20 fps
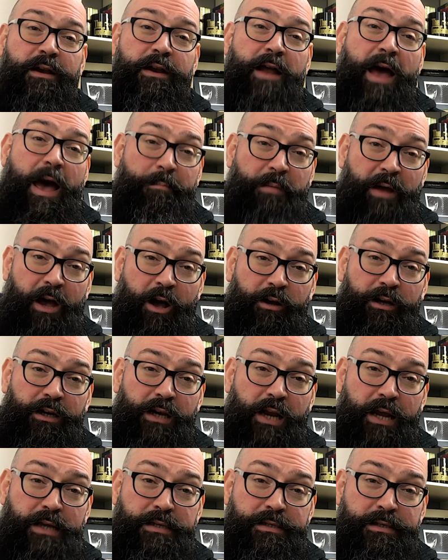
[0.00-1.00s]
and Happy
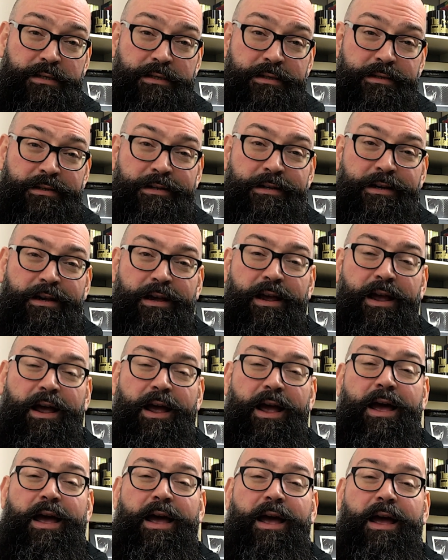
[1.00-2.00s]
Holidays.
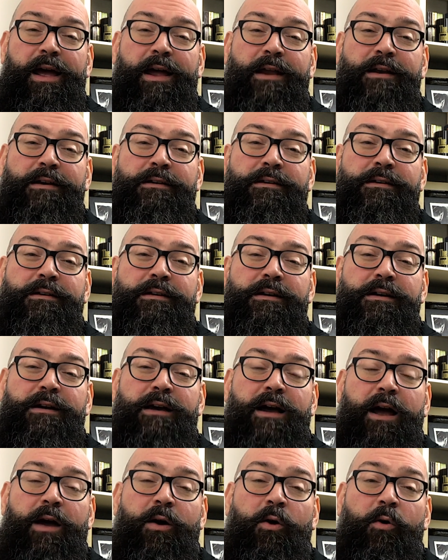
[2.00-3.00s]
And
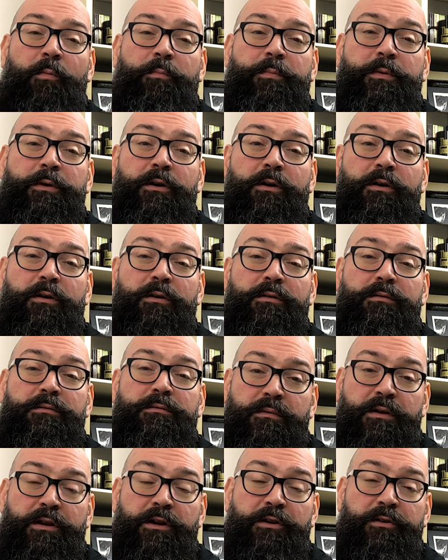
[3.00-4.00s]
I hope you're
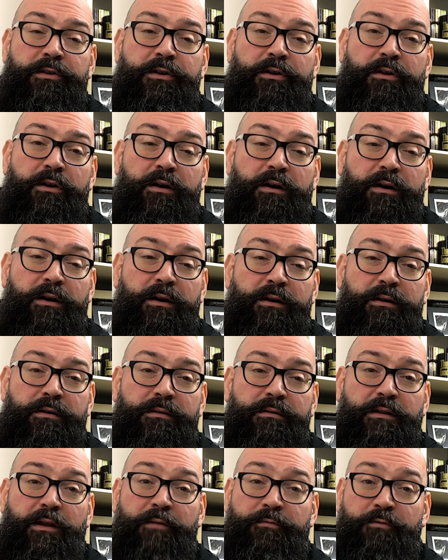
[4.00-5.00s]
near your
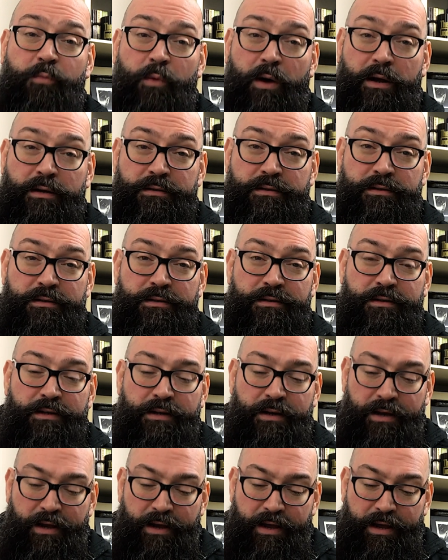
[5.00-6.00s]
loved ones.
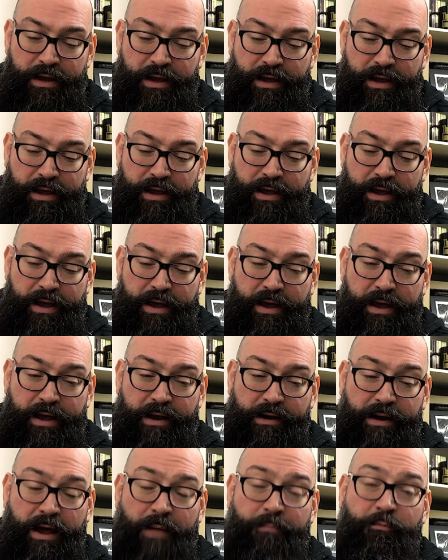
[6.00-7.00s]

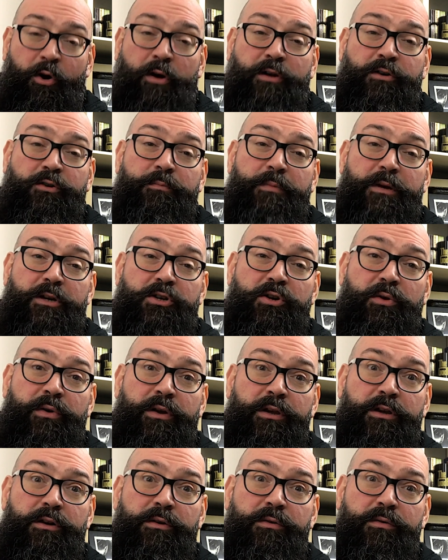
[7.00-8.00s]
And I'm going to be
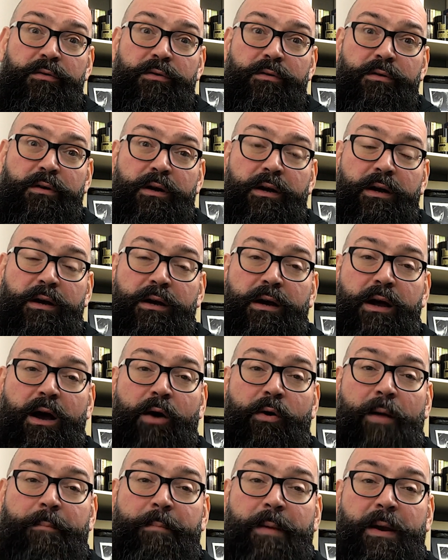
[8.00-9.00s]
showing you
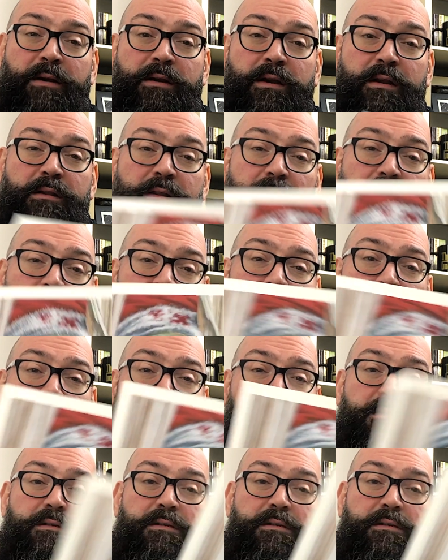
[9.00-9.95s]
how I painted this